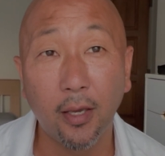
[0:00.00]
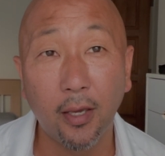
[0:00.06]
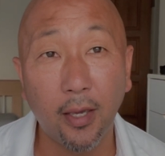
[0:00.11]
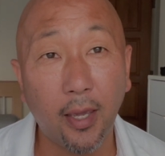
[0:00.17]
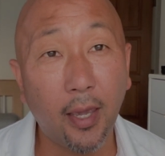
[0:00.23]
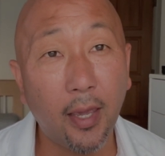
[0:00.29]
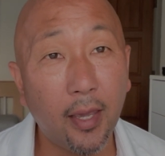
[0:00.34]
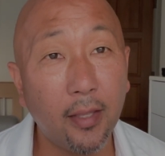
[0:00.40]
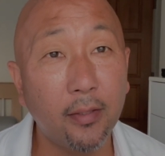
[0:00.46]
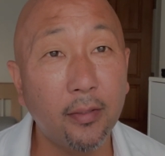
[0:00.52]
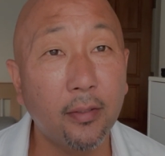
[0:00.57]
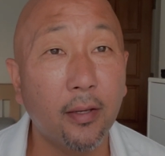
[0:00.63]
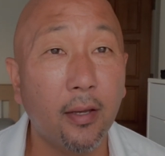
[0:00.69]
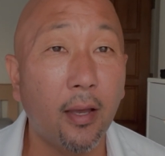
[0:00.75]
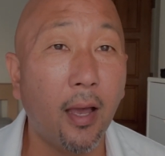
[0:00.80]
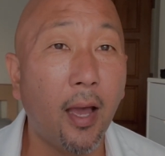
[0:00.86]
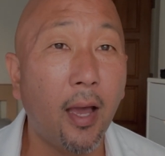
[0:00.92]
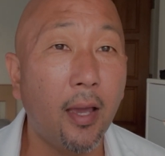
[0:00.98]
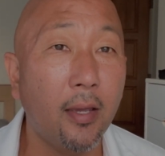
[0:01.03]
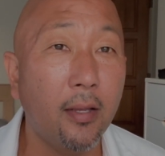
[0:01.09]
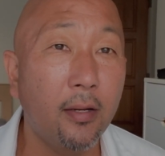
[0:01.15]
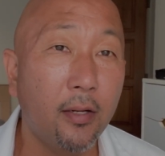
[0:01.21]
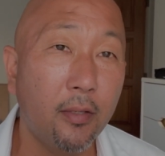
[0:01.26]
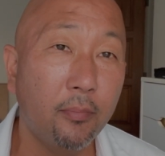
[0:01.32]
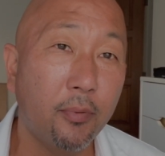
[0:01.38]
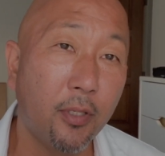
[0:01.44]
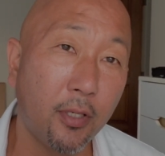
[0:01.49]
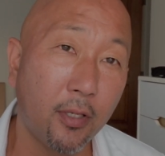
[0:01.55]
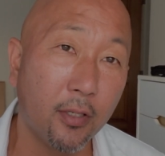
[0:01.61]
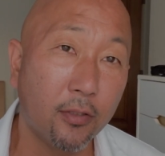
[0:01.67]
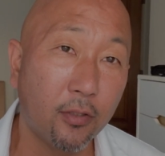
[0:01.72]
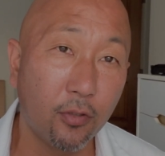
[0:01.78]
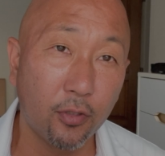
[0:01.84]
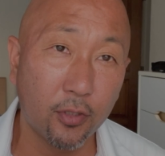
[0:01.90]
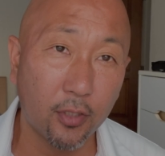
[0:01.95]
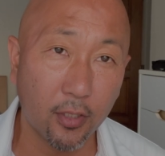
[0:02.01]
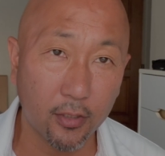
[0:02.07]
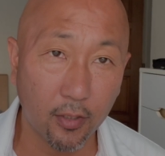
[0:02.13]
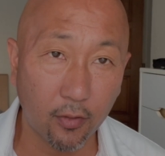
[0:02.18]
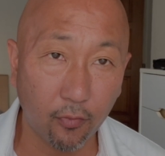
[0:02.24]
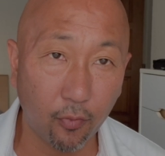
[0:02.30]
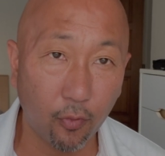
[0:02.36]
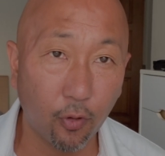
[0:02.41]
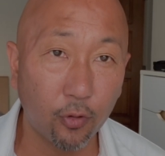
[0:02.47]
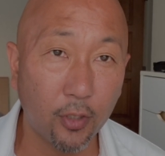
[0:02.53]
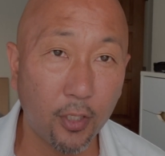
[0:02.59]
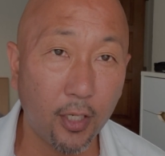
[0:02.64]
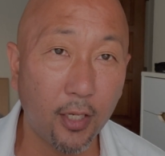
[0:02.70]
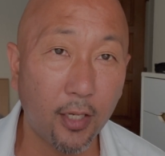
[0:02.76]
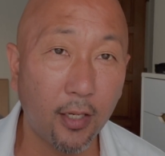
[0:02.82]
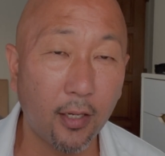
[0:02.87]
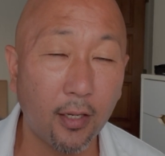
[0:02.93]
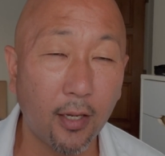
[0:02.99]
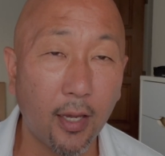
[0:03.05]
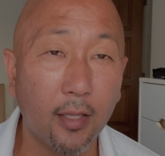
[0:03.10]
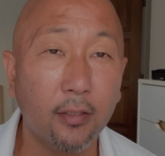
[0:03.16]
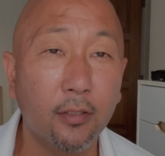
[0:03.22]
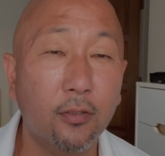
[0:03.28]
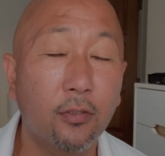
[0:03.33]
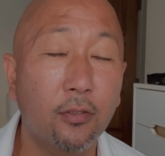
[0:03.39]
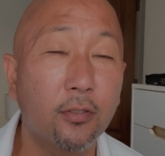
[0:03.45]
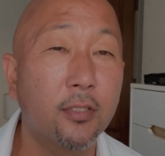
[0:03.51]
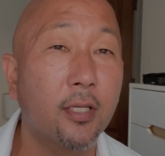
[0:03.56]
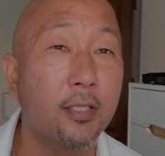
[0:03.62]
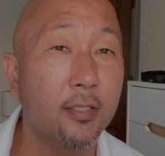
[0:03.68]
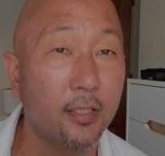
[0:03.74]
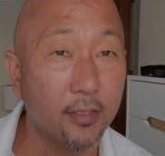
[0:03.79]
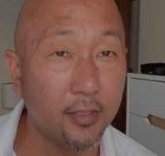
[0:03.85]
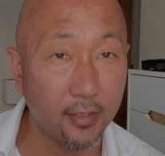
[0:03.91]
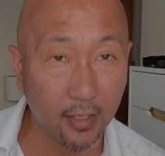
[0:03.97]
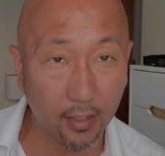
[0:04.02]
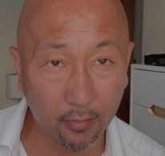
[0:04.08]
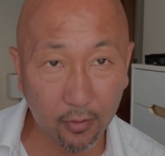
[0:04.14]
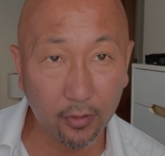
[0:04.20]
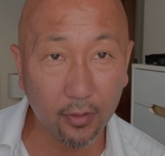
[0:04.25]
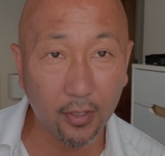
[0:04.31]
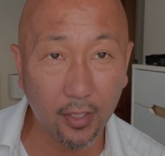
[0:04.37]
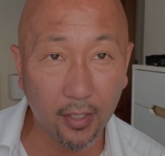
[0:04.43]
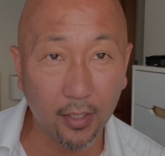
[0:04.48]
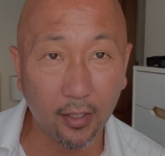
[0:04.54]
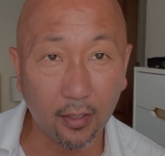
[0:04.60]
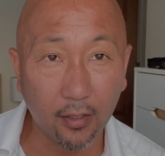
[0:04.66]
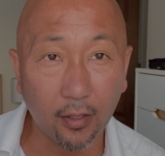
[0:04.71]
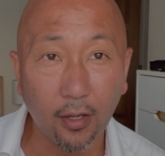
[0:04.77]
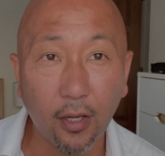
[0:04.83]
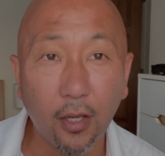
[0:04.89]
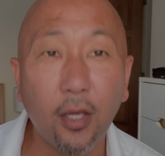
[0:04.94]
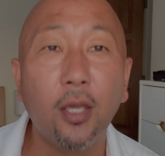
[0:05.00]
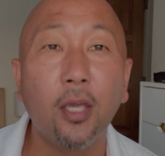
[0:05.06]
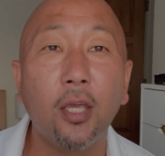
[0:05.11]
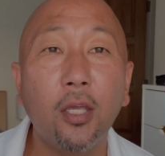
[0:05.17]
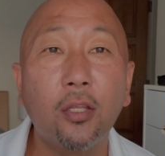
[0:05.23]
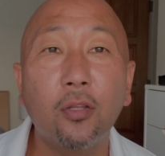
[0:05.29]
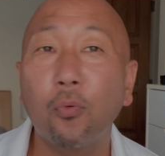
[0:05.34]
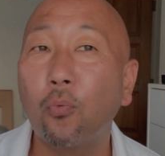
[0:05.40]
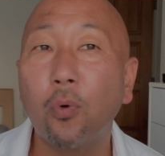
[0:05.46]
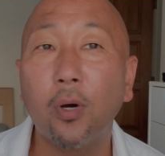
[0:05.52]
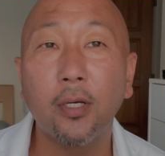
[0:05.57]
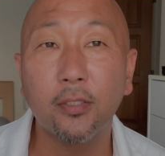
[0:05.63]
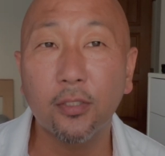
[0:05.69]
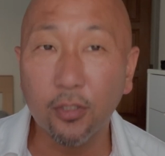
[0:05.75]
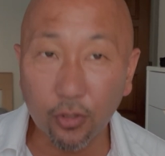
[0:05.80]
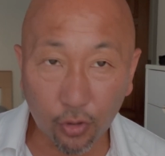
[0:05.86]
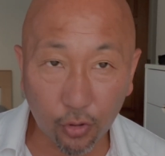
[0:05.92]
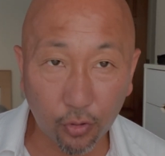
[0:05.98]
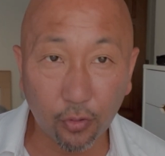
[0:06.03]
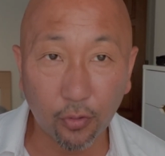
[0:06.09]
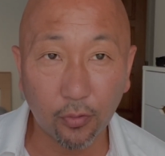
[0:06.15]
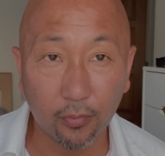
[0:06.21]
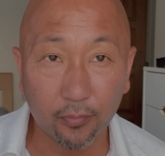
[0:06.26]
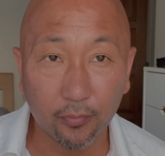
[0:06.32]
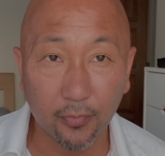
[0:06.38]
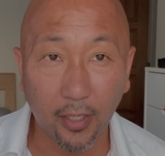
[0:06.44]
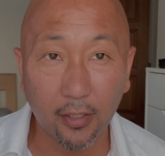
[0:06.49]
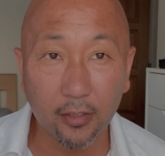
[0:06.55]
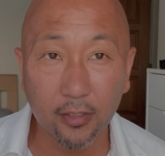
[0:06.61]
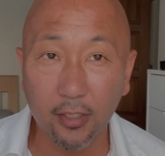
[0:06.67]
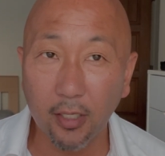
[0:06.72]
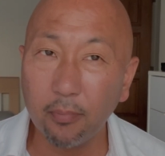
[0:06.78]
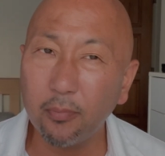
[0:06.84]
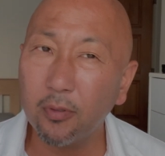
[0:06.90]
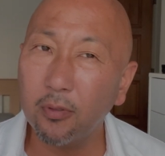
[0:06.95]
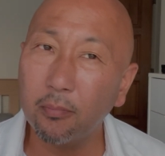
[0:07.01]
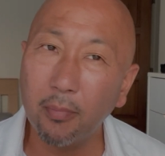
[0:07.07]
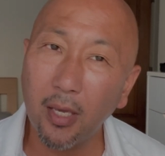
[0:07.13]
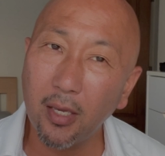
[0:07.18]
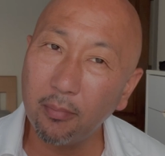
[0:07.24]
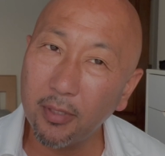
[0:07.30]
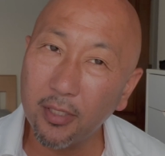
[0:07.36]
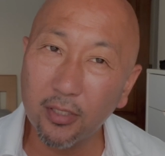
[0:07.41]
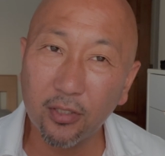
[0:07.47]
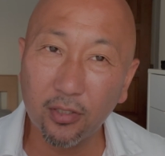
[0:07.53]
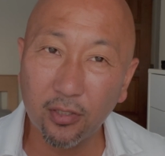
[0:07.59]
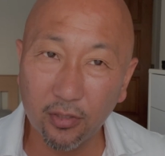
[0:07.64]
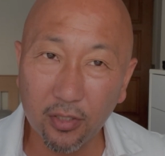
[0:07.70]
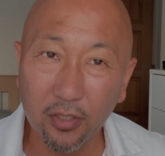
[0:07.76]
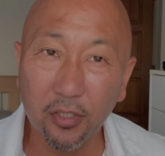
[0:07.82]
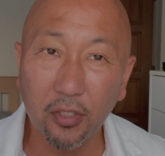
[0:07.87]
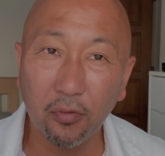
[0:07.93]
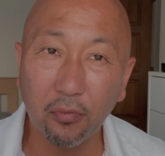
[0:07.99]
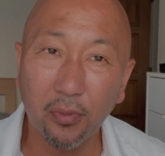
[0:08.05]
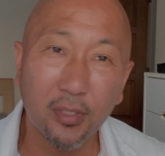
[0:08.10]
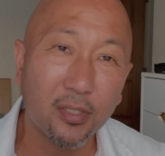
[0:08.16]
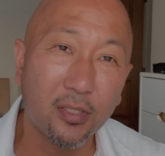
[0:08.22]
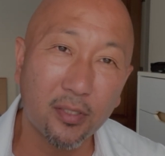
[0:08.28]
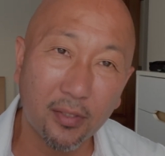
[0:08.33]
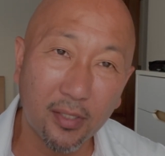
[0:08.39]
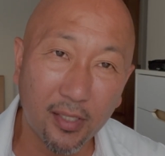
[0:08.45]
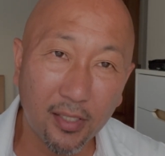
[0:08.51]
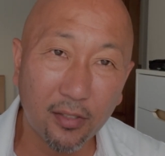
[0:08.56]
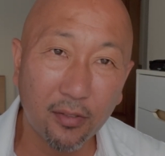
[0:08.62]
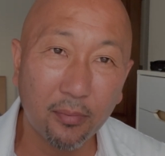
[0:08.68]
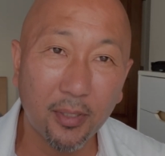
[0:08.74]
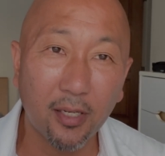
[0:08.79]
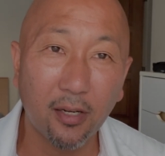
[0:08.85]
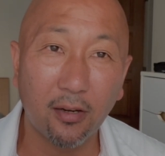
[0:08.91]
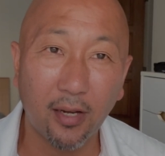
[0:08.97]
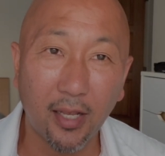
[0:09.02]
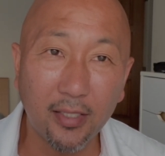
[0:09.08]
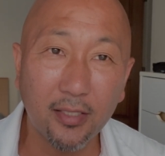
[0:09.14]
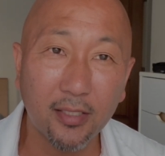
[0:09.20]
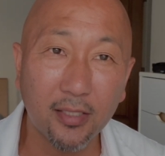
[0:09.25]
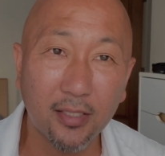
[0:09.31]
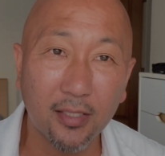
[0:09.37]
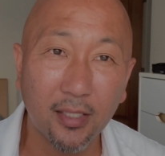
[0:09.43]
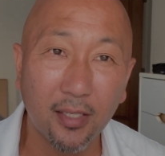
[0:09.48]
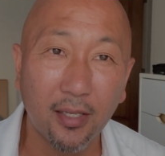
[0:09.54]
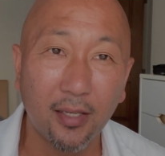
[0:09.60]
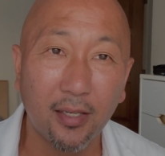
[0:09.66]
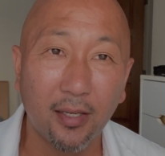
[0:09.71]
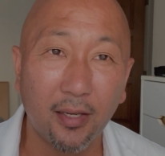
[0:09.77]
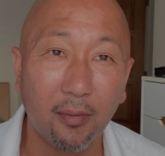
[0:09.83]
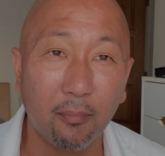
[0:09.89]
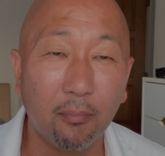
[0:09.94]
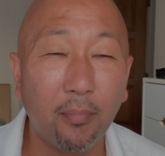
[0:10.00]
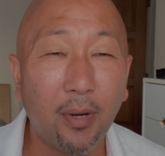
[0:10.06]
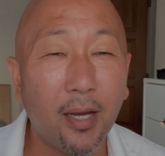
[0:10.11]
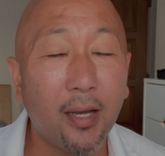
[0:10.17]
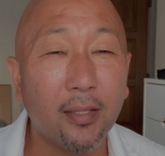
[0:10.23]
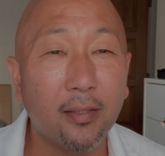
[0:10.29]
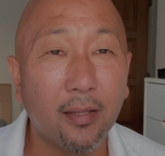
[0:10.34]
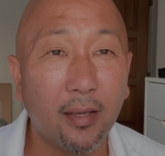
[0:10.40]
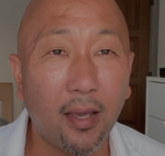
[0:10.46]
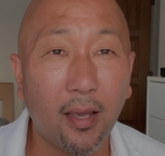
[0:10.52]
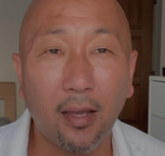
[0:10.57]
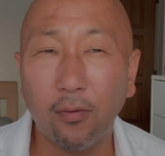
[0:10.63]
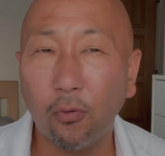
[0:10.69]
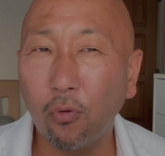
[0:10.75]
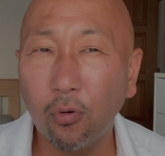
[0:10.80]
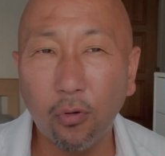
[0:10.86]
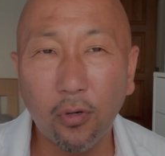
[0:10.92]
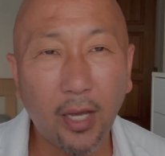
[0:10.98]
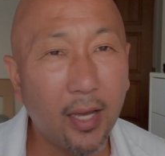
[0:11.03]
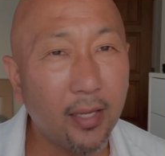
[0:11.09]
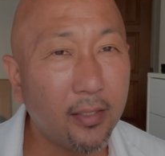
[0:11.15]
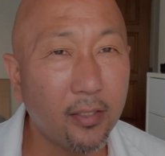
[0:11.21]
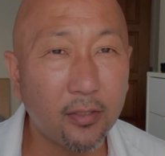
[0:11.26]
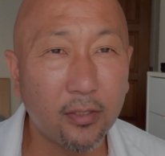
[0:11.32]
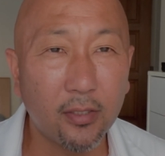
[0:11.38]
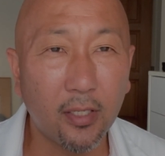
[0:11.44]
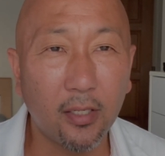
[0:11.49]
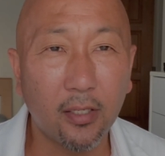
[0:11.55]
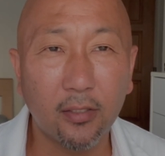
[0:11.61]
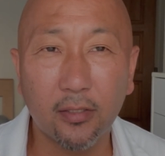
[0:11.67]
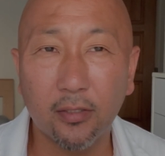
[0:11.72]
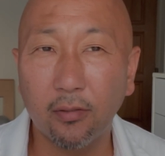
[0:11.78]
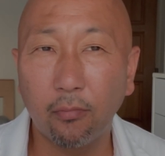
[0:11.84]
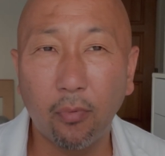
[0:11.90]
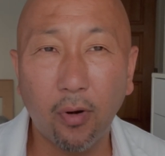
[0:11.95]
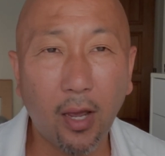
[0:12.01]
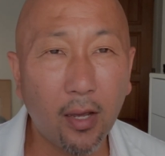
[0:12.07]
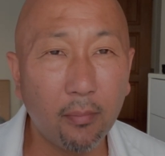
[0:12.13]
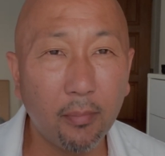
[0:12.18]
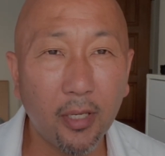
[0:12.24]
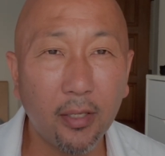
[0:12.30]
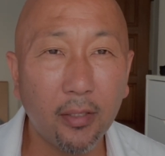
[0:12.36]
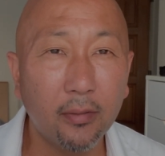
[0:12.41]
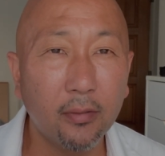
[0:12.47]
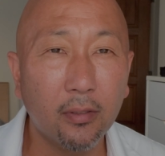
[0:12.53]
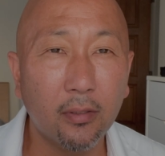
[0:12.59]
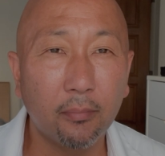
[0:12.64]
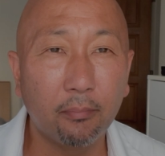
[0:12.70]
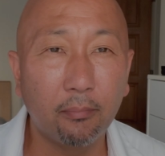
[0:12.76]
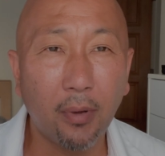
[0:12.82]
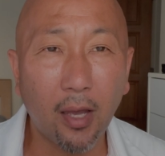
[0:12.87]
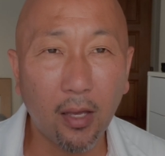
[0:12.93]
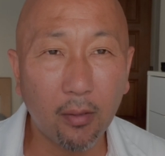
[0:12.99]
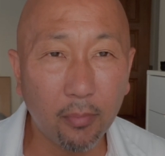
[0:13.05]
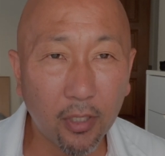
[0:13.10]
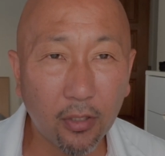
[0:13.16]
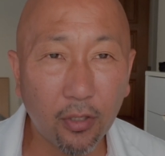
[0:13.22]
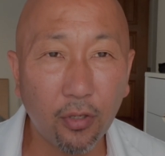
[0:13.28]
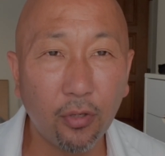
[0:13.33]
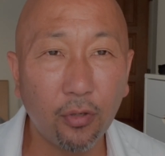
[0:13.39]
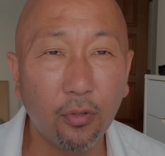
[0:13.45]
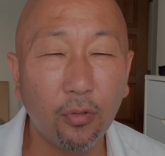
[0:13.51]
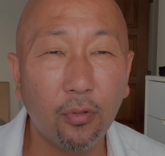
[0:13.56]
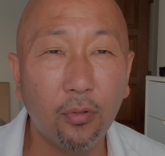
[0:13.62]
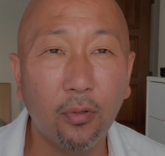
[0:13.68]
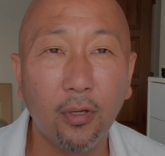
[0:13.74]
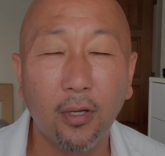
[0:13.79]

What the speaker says: And I live here 2014 and 2017. It was true, except maybe sushi was a little bit less, but all the other things, ramen, the barbecue,